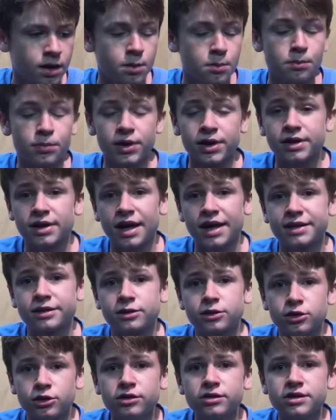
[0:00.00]
But I
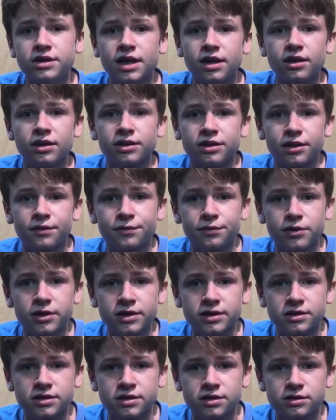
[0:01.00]
could tell a
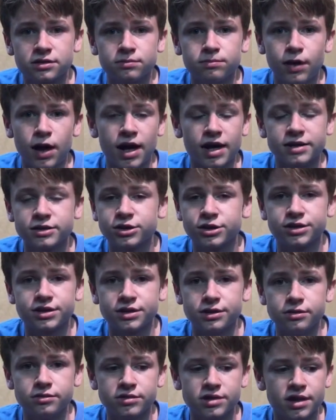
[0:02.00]
difference by
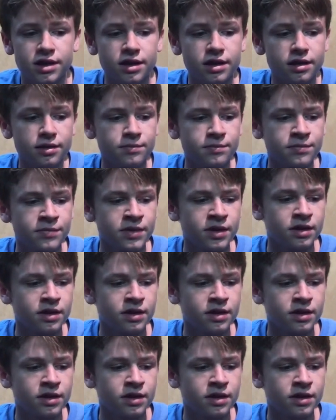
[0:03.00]
just using it.